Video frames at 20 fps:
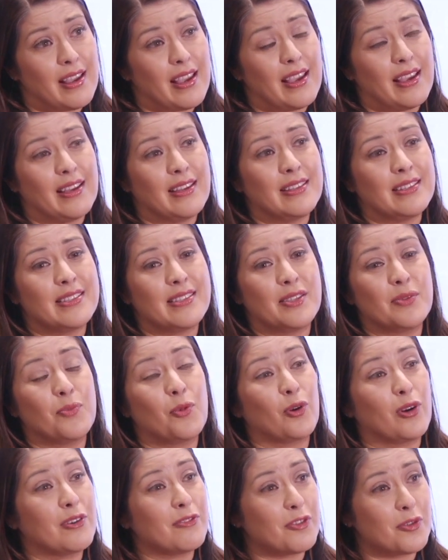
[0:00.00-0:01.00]
And the
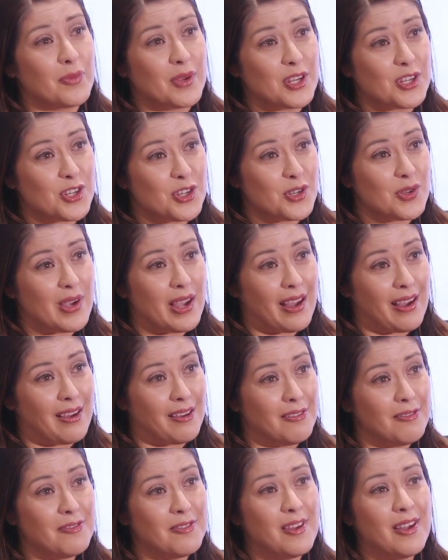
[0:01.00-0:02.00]
more information you
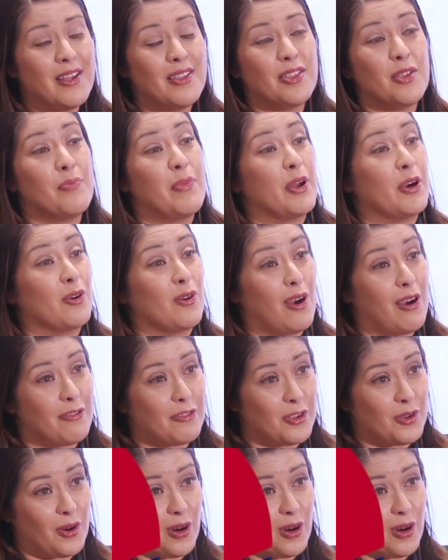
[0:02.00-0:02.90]
have, the better off